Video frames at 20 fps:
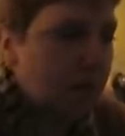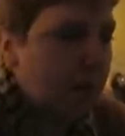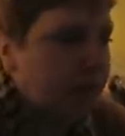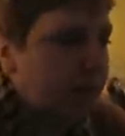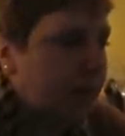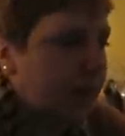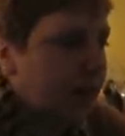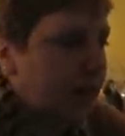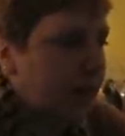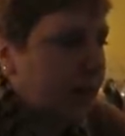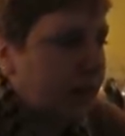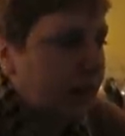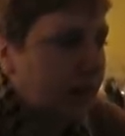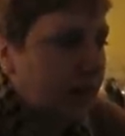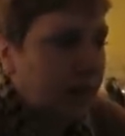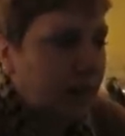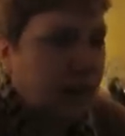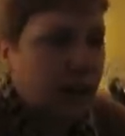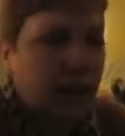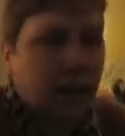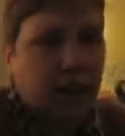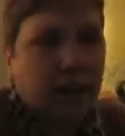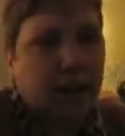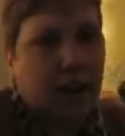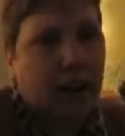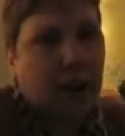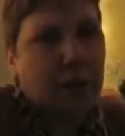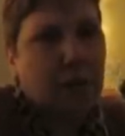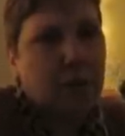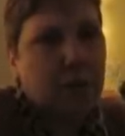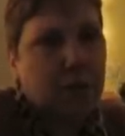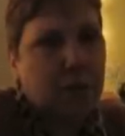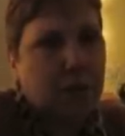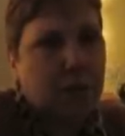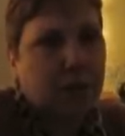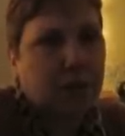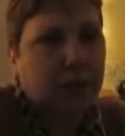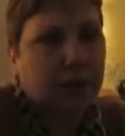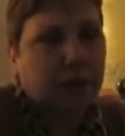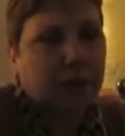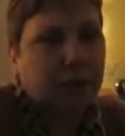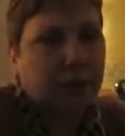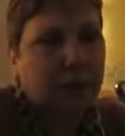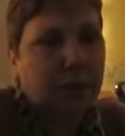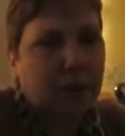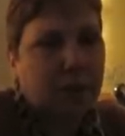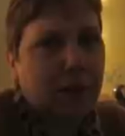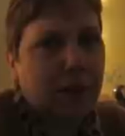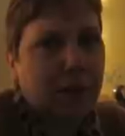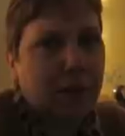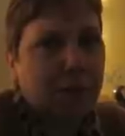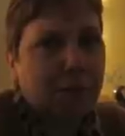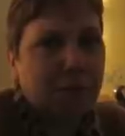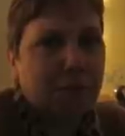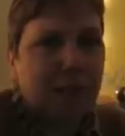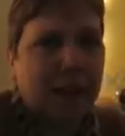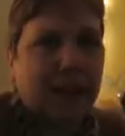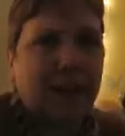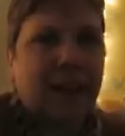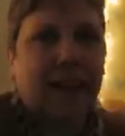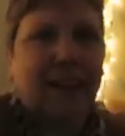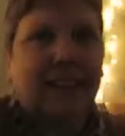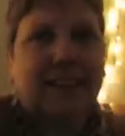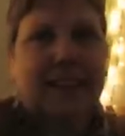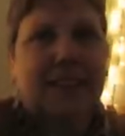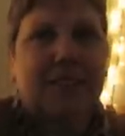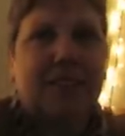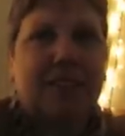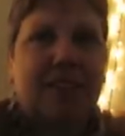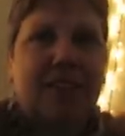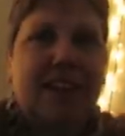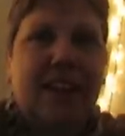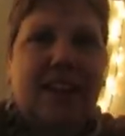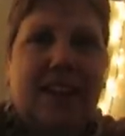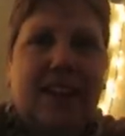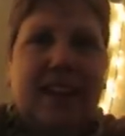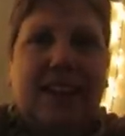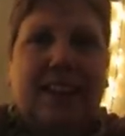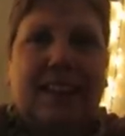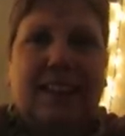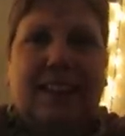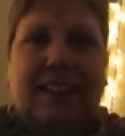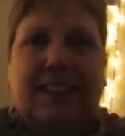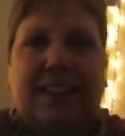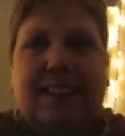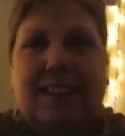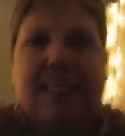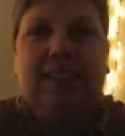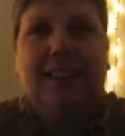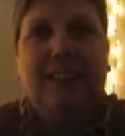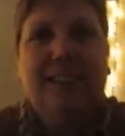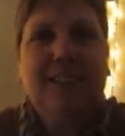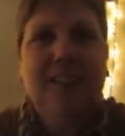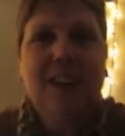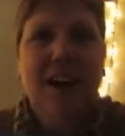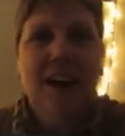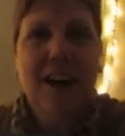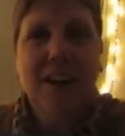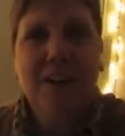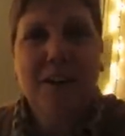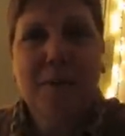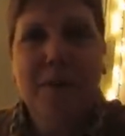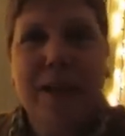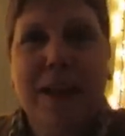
over. I will talk to you tomorrow. Bye guys, have a great night. Ta-ra a